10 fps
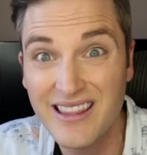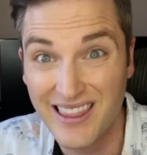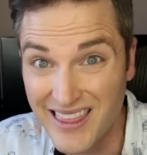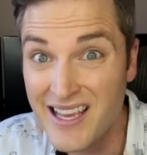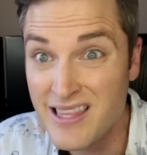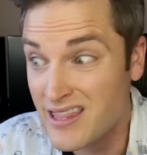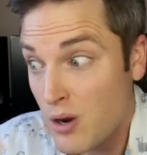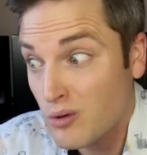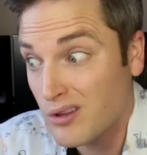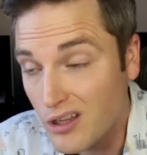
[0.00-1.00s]
the thing that
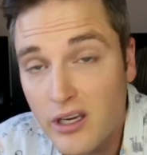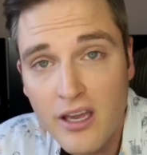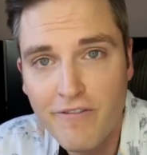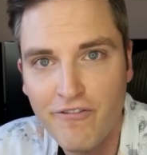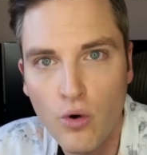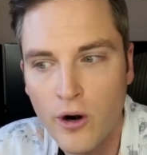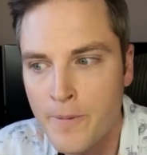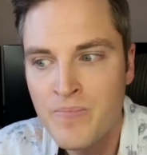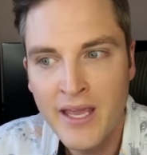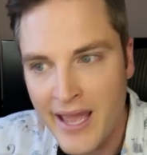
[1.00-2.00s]
they were looking
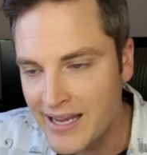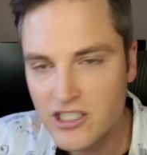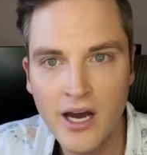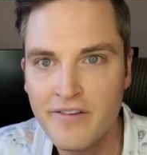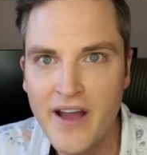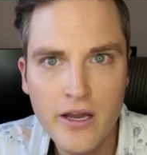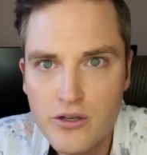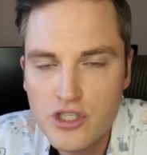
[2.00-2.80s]
for has gotten value.